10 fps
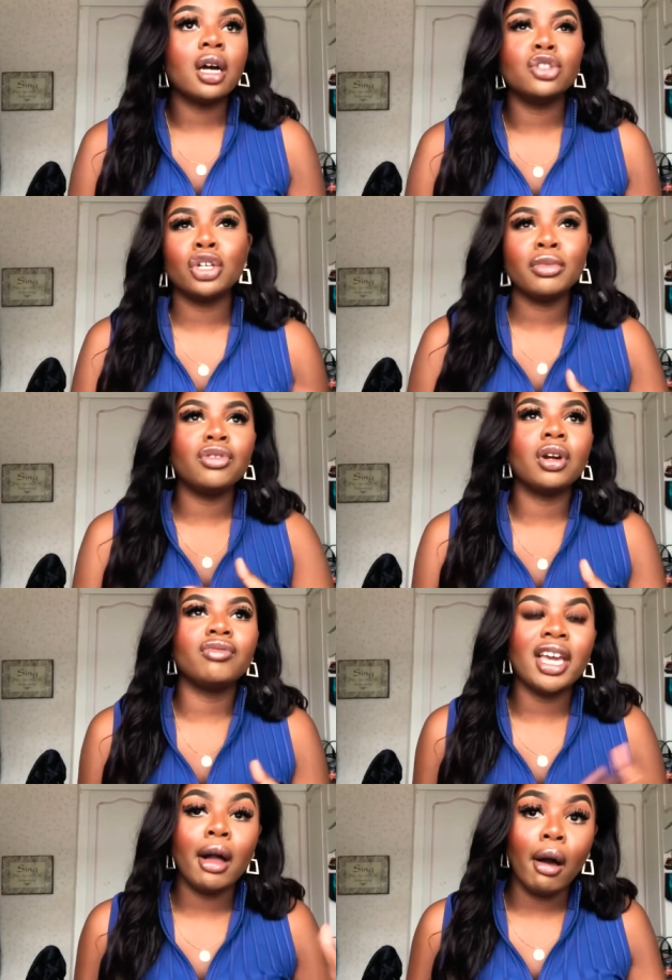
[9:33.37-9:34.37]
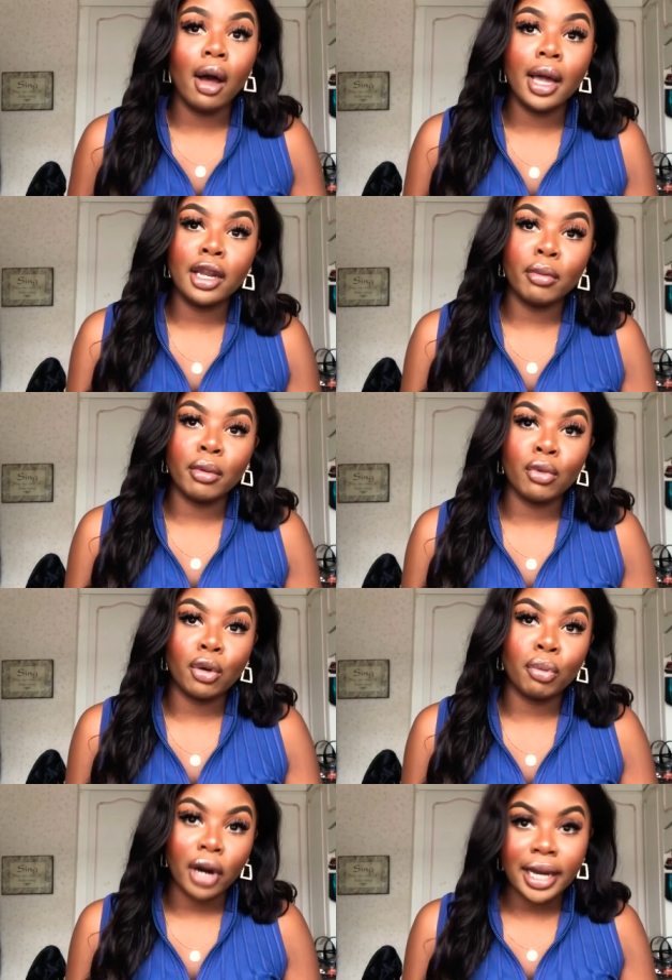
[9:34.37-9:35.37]
Don't get me wrong, they are a little bit more
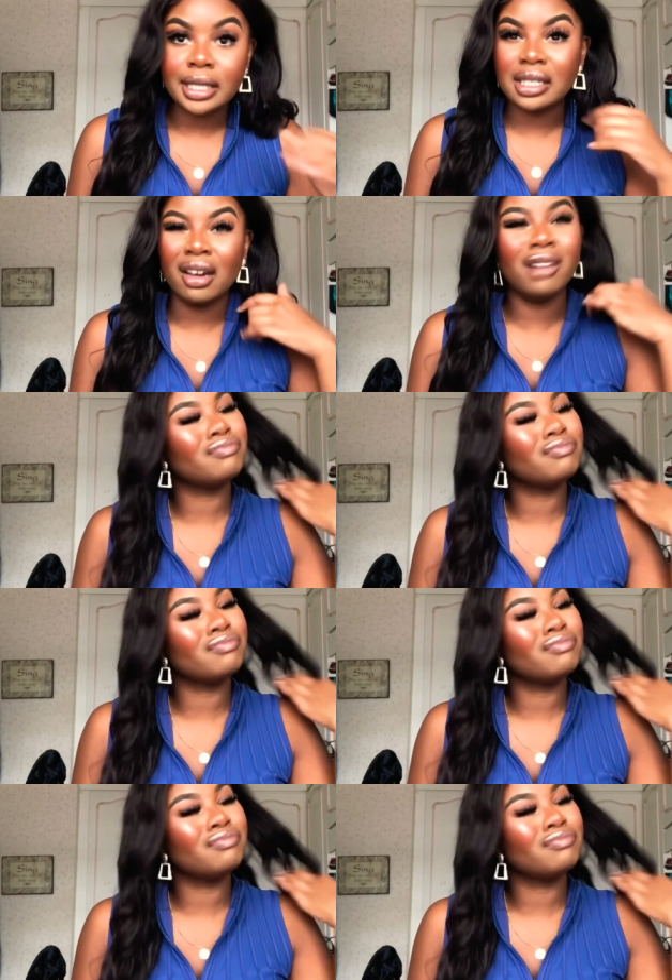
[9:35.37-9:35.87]
pricier.